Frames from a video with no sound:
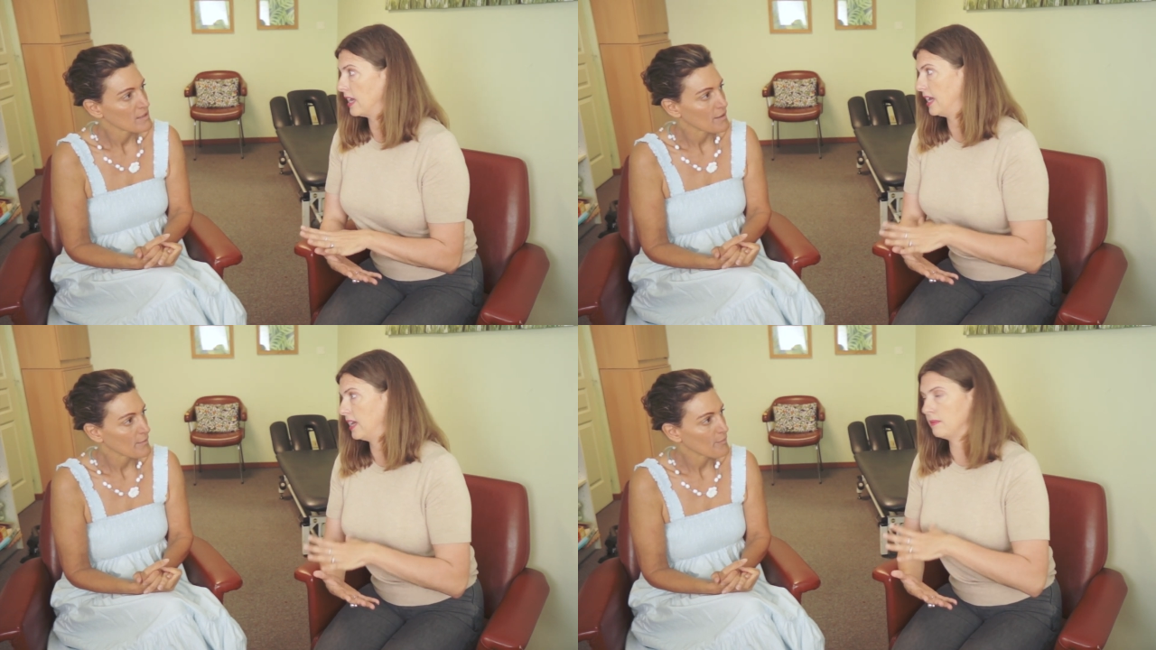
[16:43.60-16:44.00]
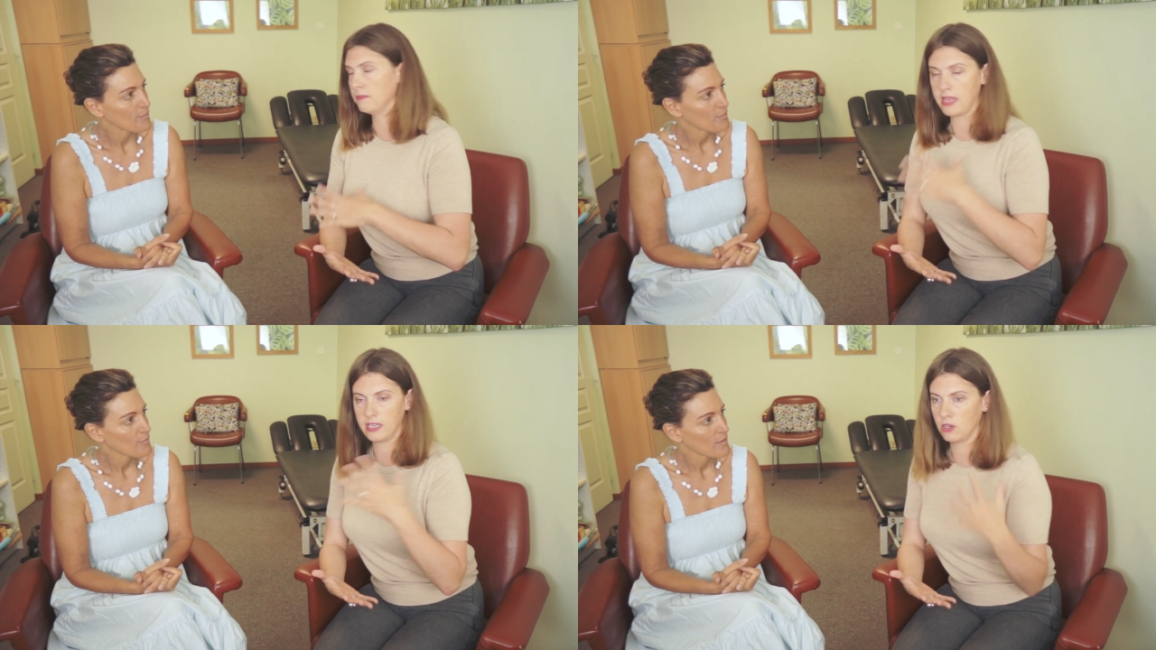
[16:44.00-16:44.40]
Speaker 1: yeah.
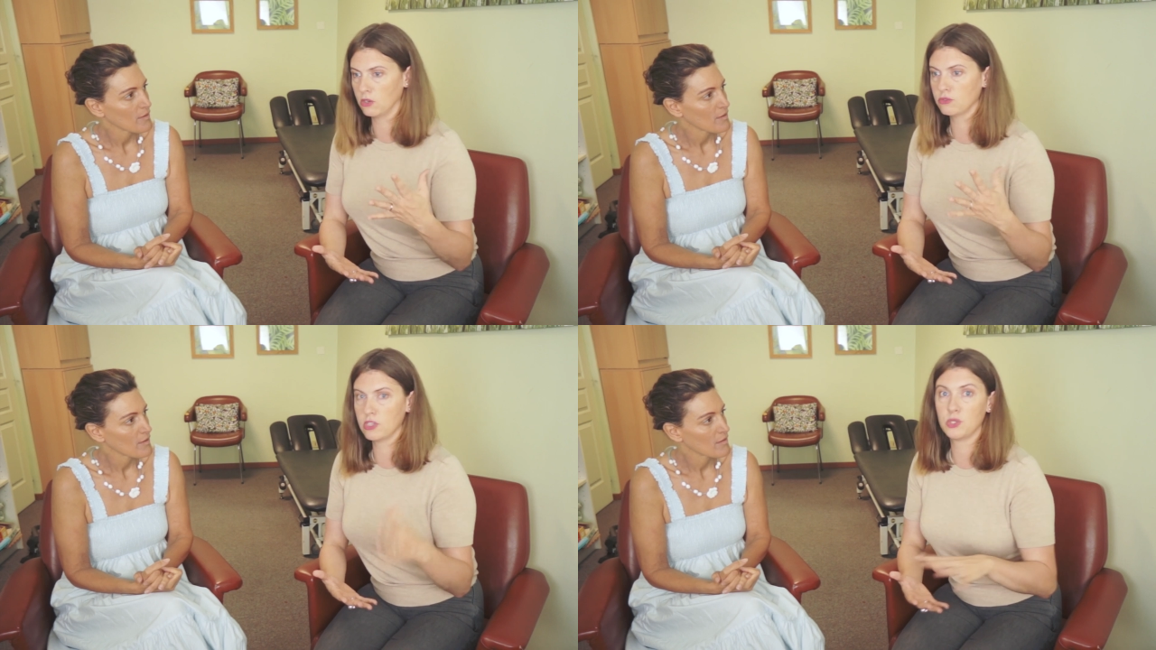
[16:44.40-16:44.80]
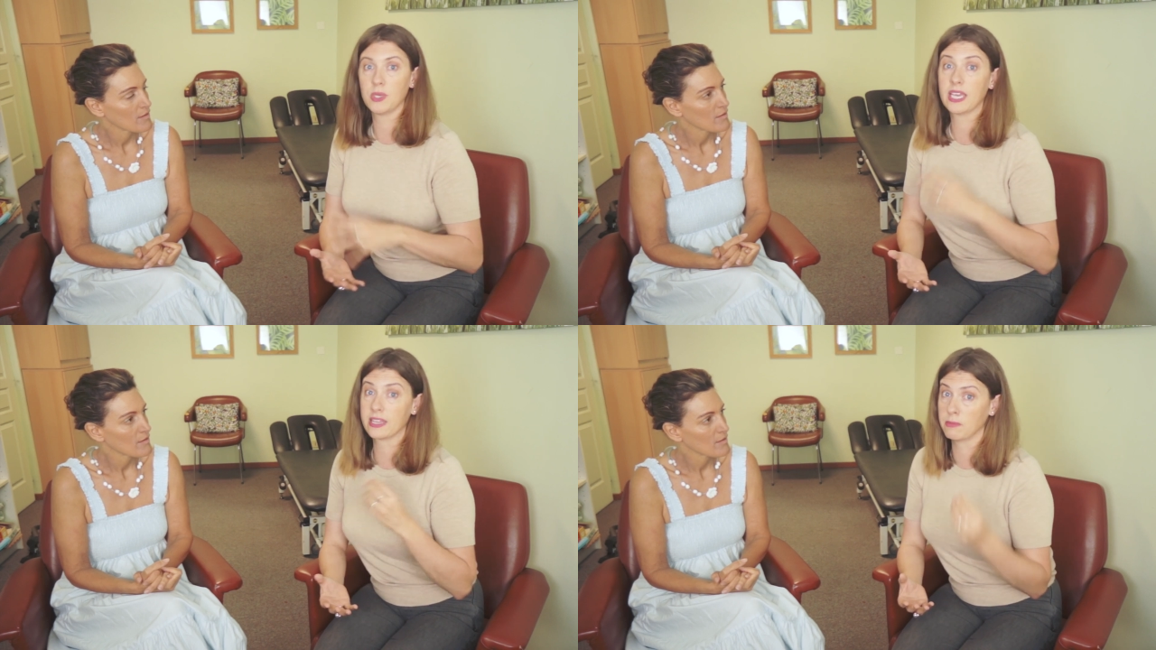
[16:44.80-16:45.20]
in many countries, you
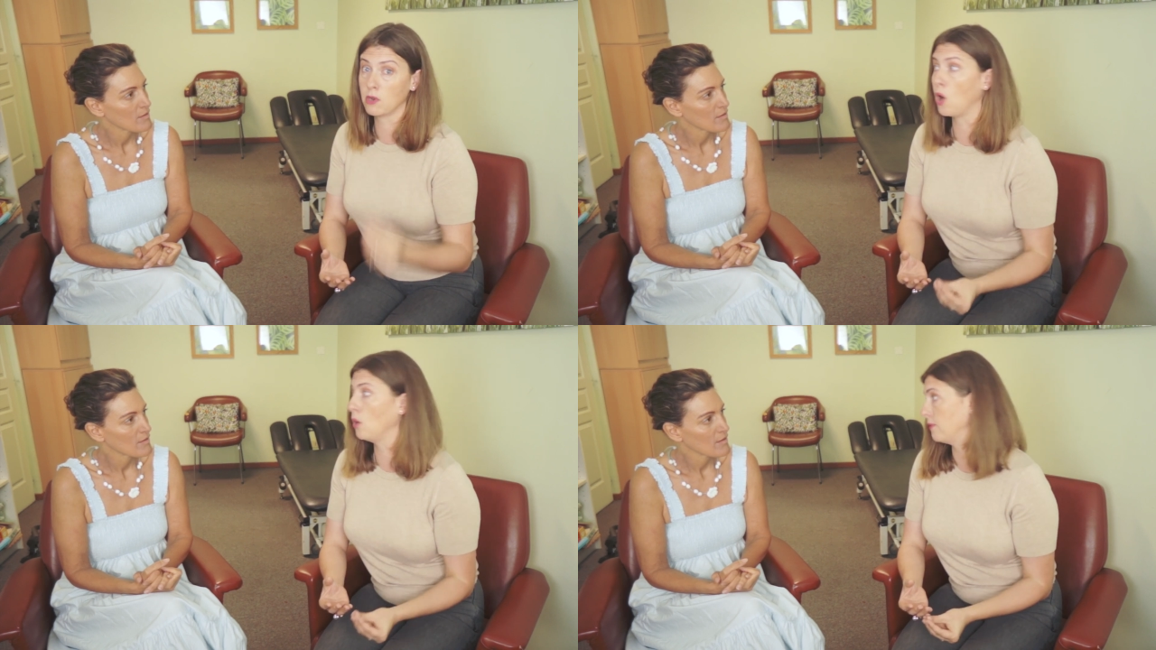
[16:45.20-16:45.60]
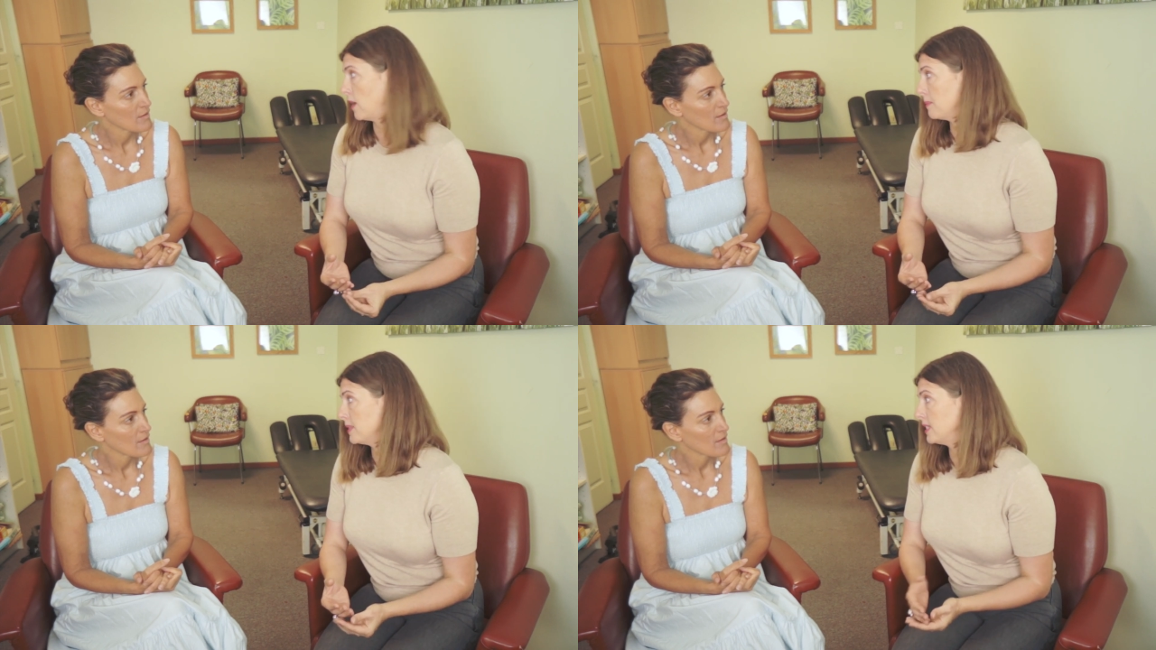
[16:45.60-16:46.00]
can get them in all
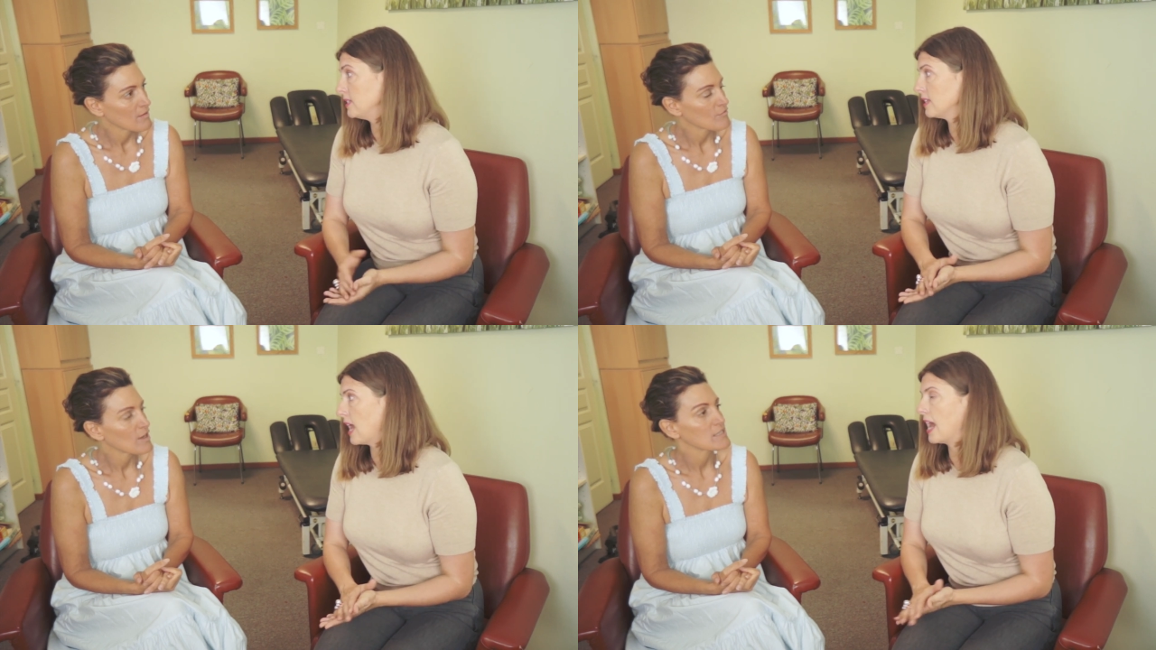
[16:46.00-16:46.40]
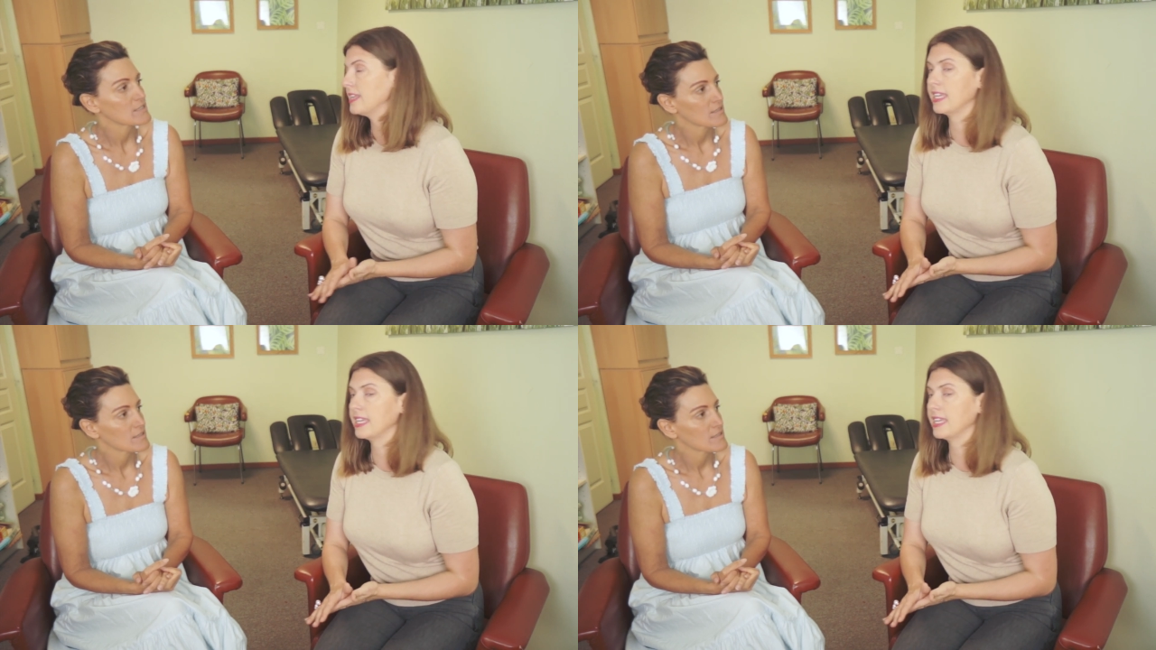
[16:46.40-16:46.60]
pharmacies, right.